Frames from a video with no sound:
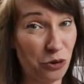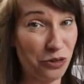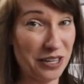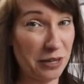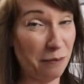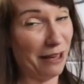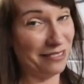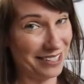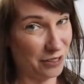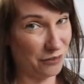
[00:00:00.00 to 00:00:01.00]
cool thing
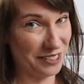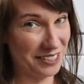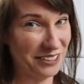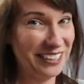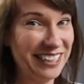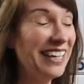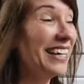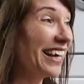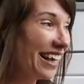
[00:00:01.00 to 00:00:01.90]
about this facility